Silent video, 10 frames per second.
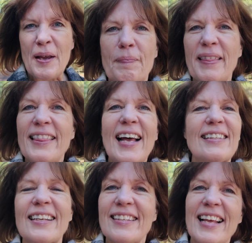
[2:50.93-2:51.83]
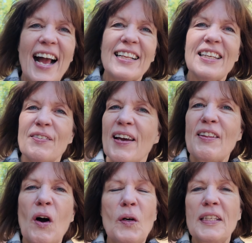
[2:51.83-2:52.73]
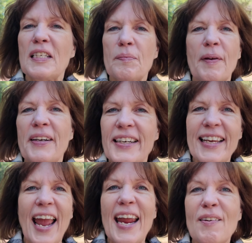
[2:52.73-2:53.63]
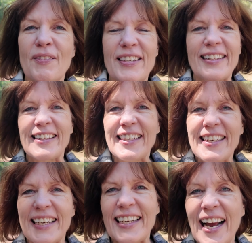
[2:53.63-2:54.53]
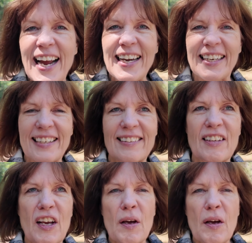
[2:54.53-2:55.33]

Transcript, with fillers: But that's exactly why the Holy Spirit came to lead and guide us.